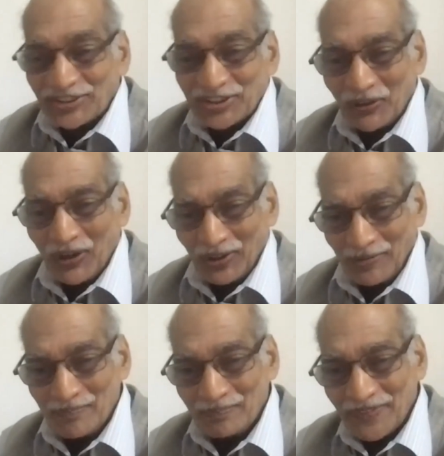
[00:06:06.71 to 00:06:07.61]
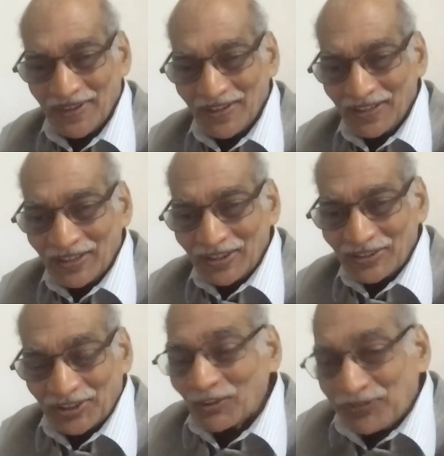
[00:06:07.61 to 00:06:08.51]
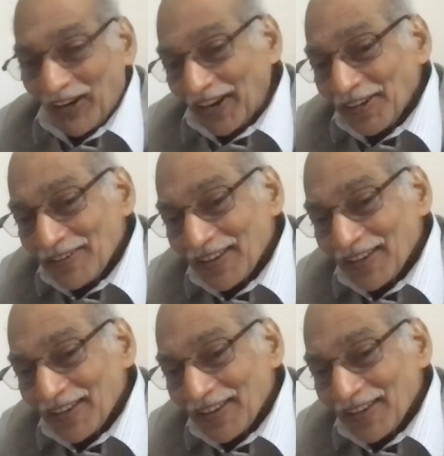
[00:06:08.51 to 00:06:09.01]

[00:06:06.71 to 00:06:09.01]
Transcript: so on? So you find